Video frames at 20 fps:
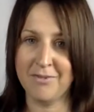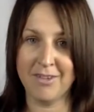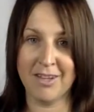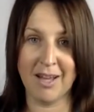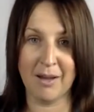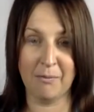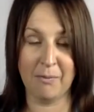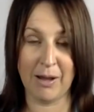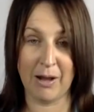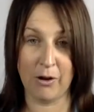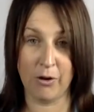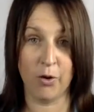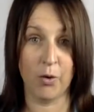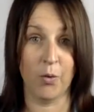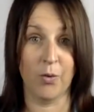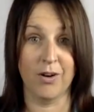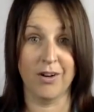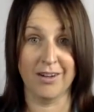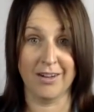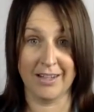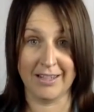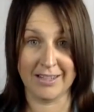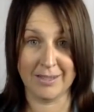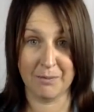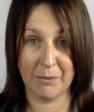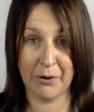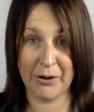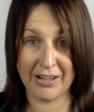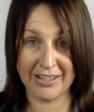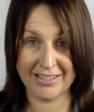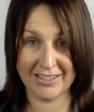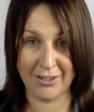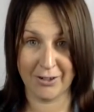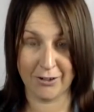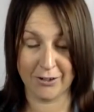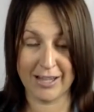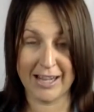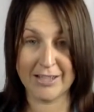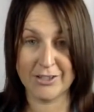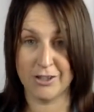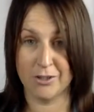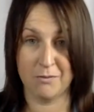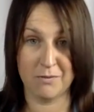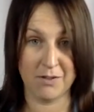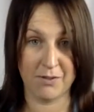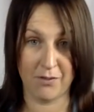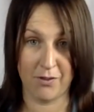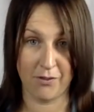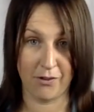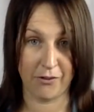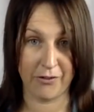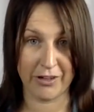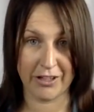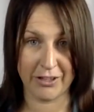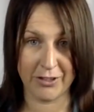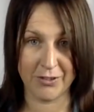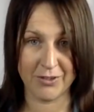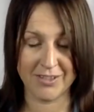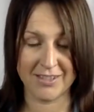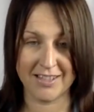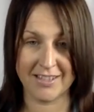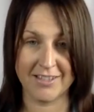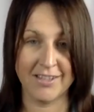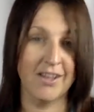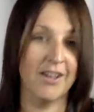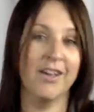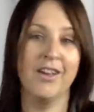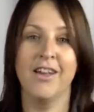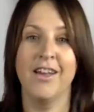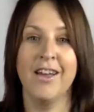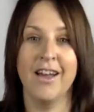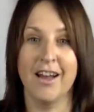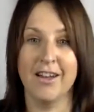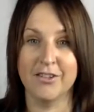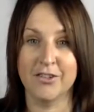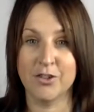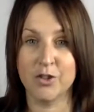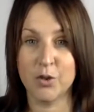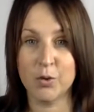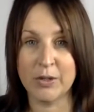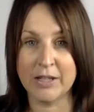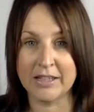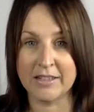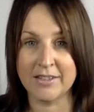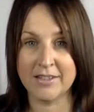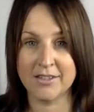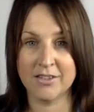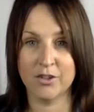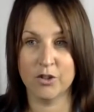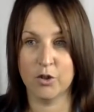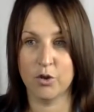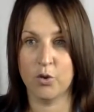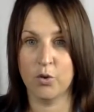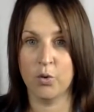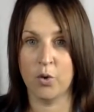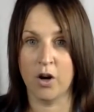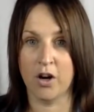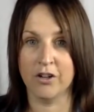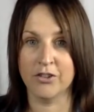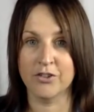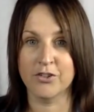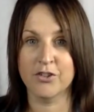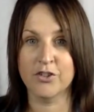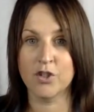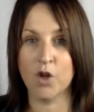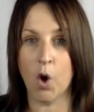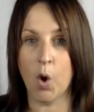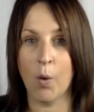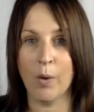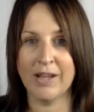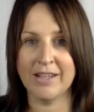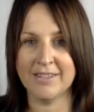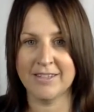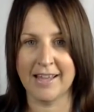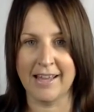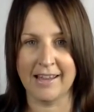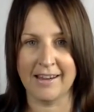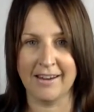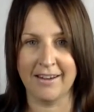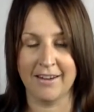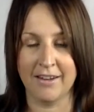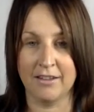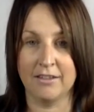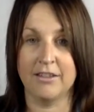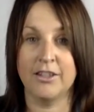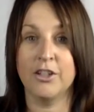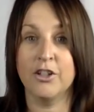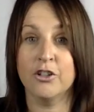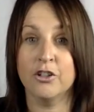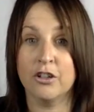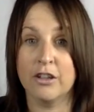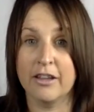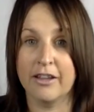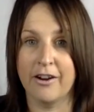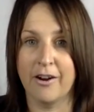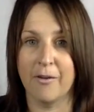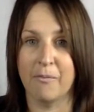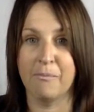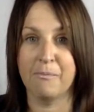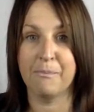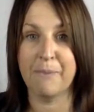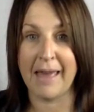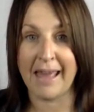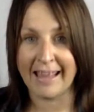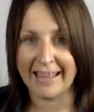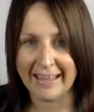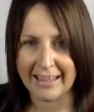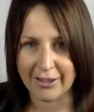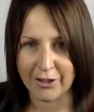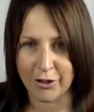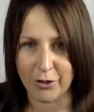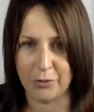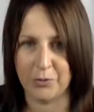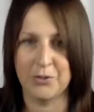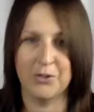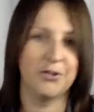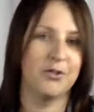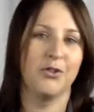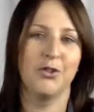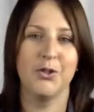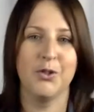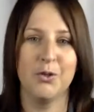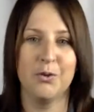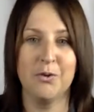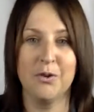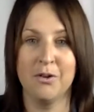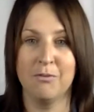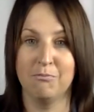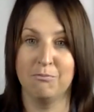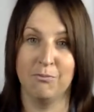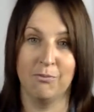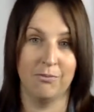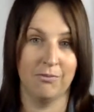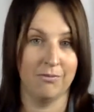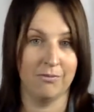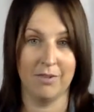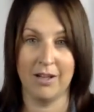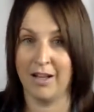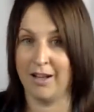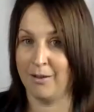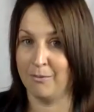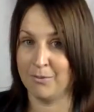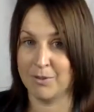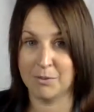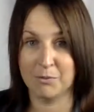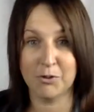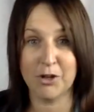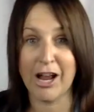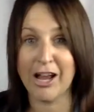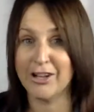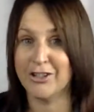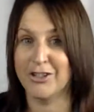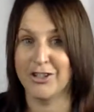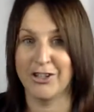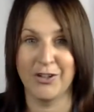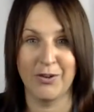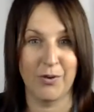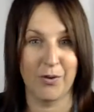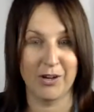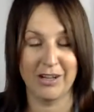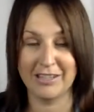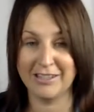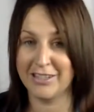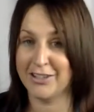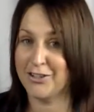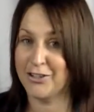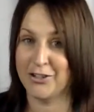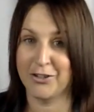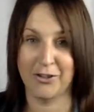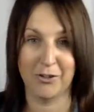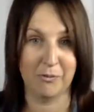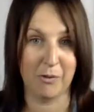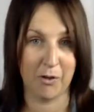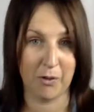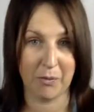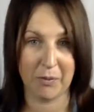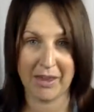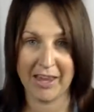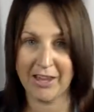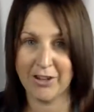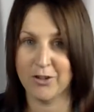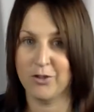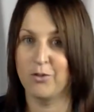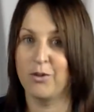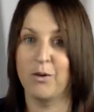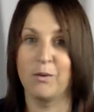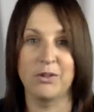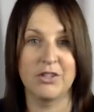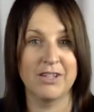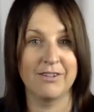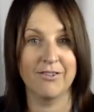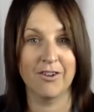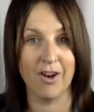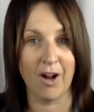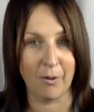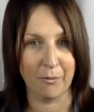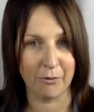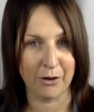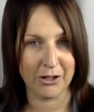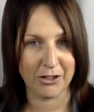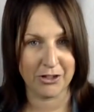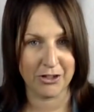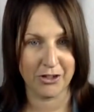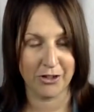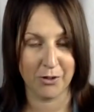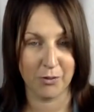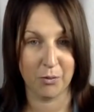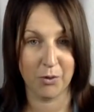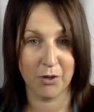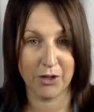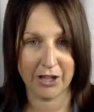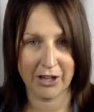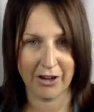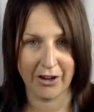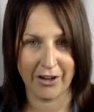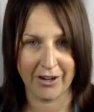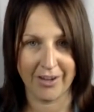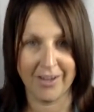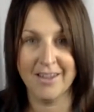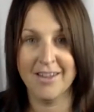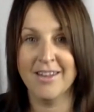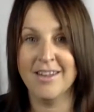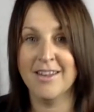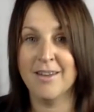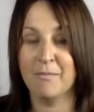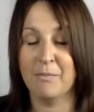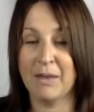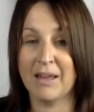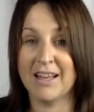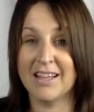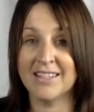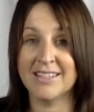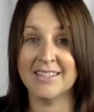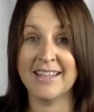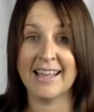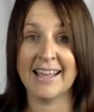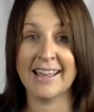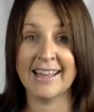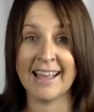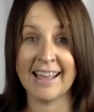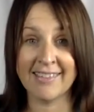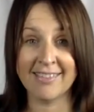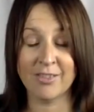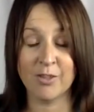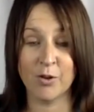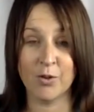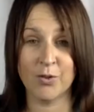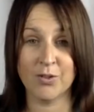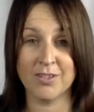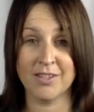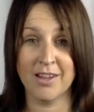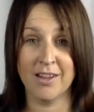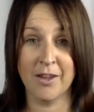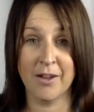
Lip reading: about or experience in your classrooms, if you've already used this, students who are so excited and literally are begging you to do subtraction or addition or multiplication or whichever operation you're working on, because they get those